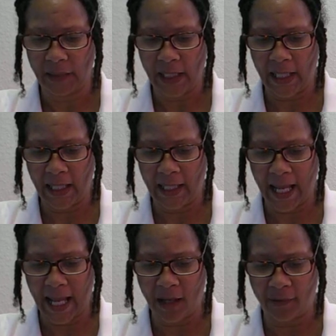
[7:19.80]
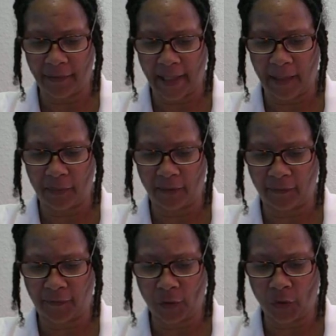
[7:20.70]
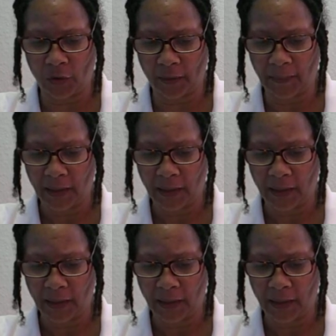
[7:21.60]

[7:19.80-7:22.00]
and how they perform